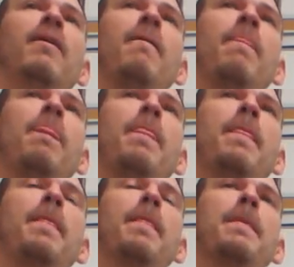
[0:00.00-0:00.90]
many
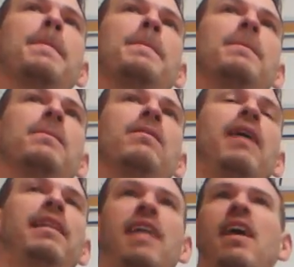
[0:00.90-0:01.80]
shields there is.
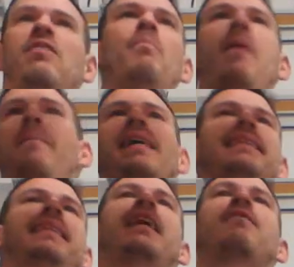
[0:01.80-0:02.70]
It's a,
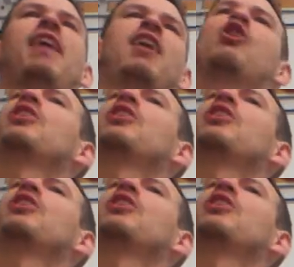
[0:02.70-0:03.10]
basically every energy